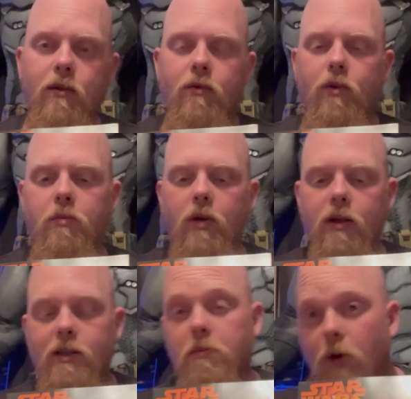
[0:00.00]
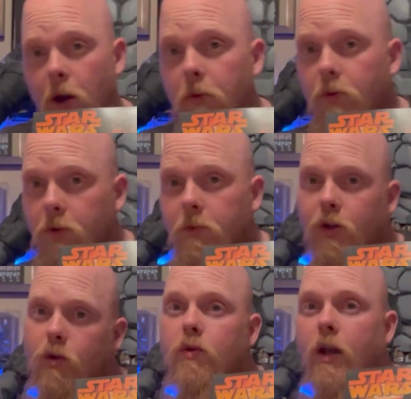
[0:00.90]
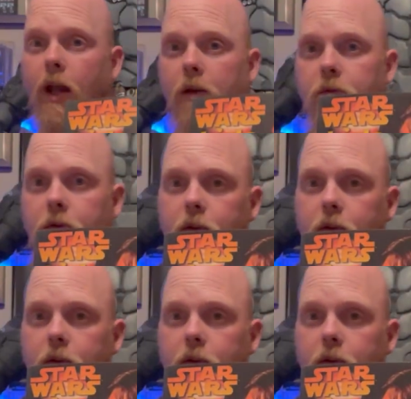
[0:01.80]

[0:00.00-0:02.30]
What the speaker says: for a price. It probably would be cool to have.